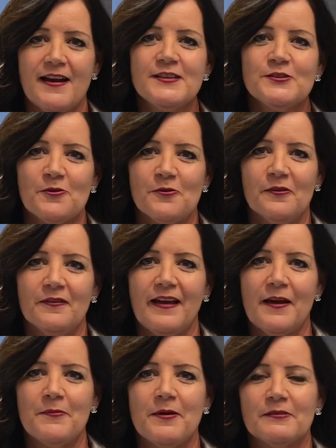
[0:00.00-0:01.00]
high school,
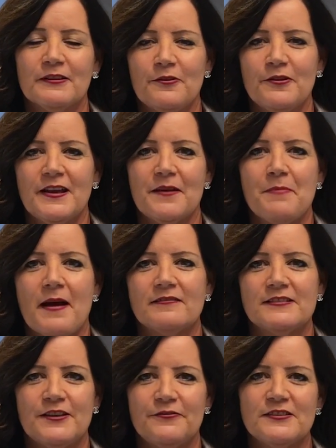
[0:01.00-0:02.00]
and we were learning
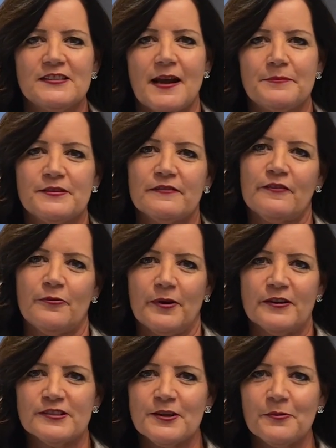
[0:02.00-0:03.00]
about different types of
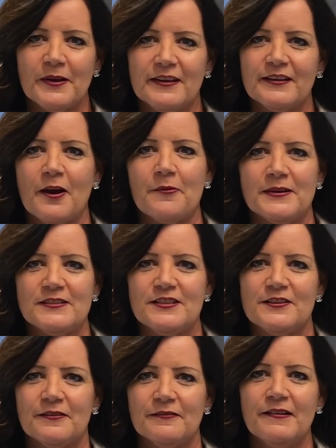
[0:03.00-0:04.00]
careers that we could go
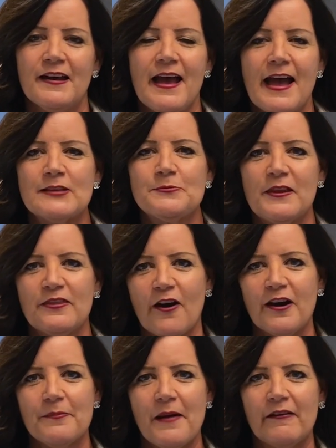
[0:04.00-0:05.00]
into as we
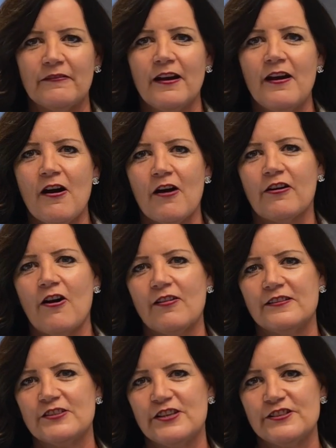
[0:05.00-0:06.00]
thought about our
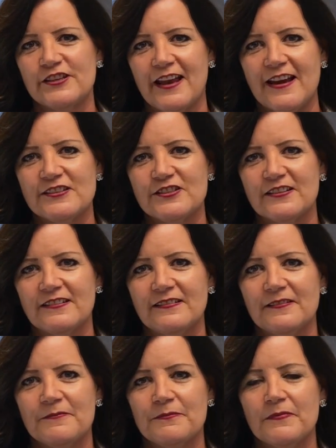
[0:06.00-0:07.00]
college education.
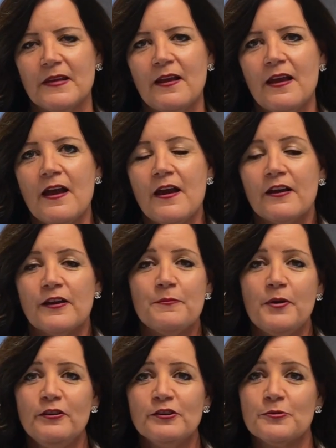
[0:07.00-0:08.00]

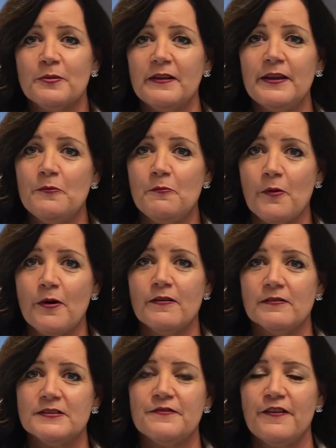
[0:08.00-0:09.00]
Computers really
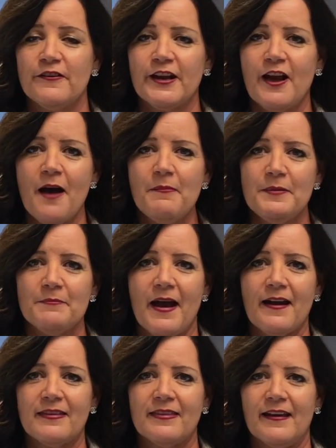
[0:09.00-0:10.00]
weren't very common
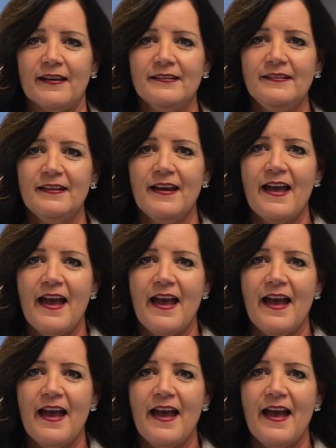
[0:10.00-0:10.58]
back then,